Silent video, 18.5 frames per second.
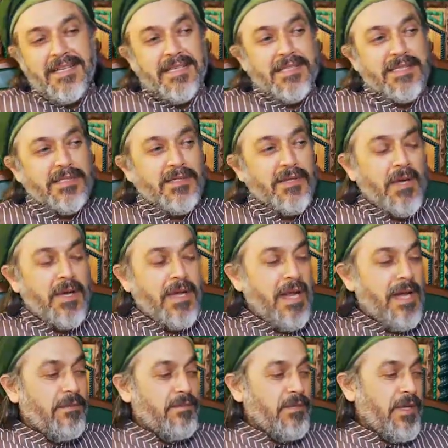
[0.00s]
So
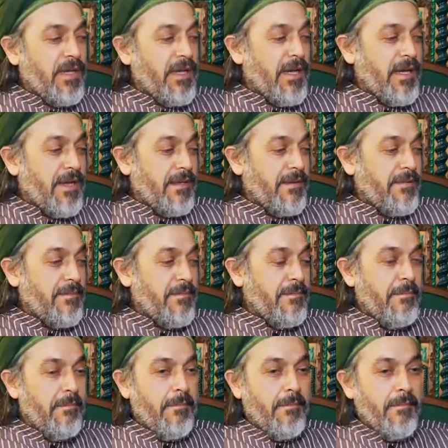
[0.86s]
Alhamdulillah,
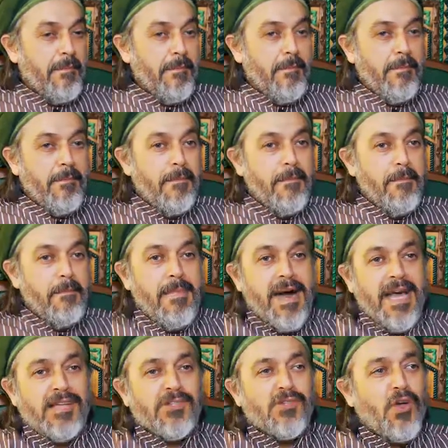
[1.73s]

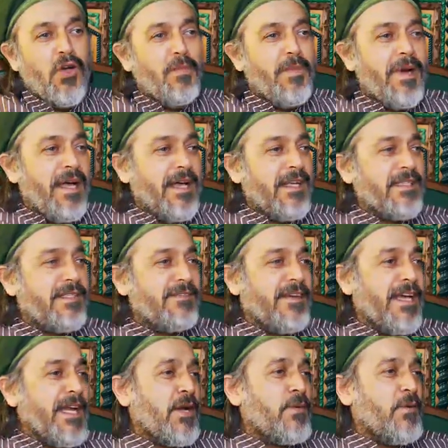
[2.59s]
my suhbah, it's
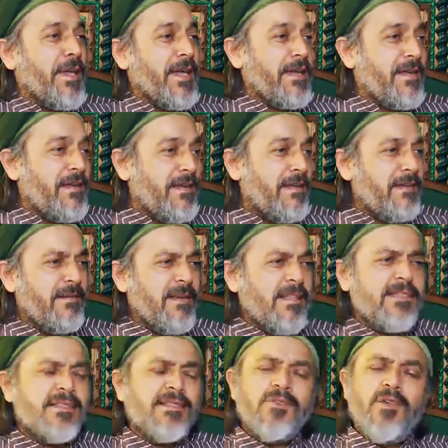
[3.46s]
very quick.
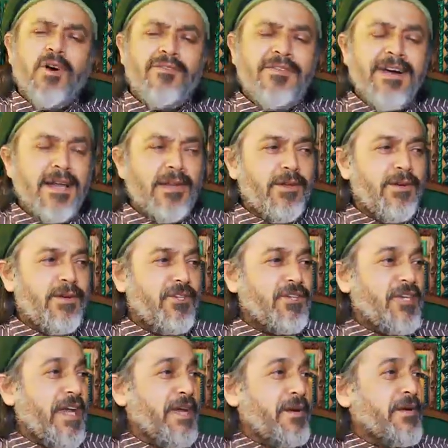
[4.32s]
It's no value.
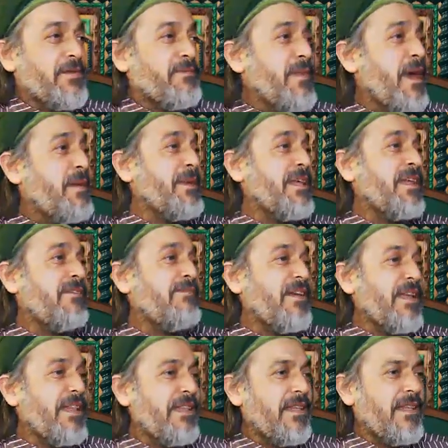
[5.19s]
Sheikh Mehmed
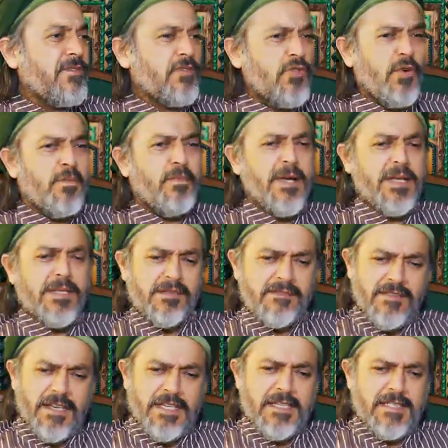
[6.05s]
Efendi suhbah, it's
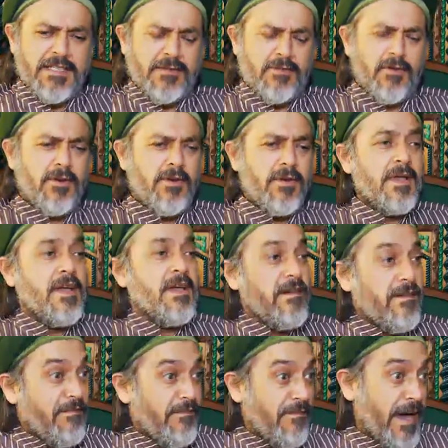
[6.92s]
very strong.
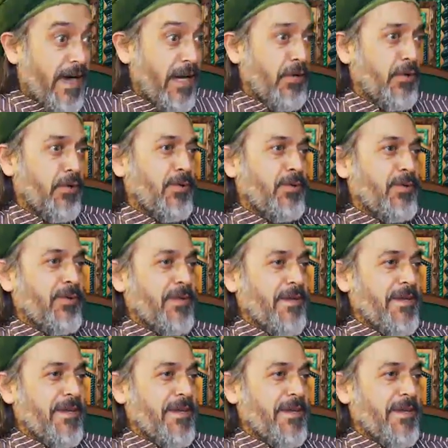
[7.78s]
Value.